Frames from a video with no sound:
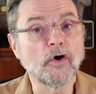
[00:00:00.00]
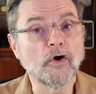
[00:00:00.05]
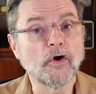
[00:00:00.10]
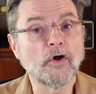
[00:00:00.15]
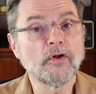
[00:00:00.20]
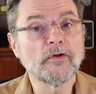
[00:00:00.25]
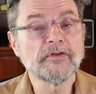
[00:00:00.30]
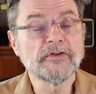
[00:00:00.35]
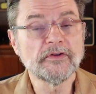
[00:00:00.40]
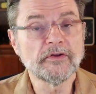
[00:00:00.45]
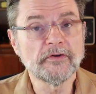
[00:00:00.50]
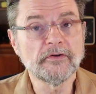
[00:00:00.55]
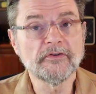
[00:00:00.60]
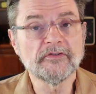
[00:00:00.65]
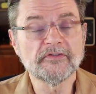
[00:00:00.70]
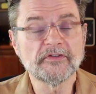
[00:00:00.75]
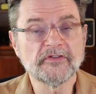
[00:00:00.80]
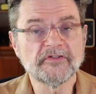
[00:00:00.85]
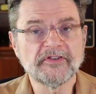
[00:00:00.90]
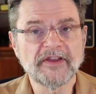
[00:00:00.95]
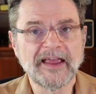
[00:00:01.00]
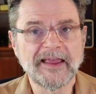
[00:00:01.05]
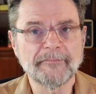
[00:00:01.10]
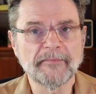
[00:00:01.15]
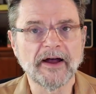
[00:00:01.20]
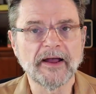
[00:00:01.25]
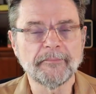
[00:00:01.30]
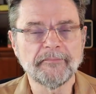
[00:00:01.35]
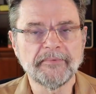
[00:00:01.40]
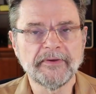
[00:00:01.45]
all use the
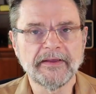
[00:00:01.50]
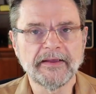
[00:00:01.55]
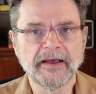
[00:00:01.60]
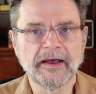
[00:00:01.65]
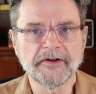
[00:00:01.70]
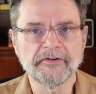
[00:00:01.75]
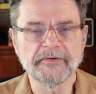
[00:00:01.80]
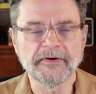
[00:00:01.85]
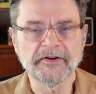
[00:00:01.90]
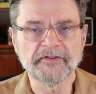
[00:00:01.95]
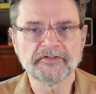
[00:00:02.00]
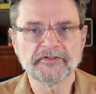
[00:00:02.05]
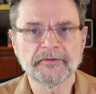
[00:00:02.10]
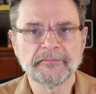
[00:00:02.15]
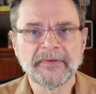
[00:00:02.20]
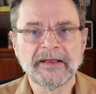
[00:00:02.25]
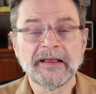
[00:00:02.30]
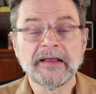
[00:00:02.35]
same IP address.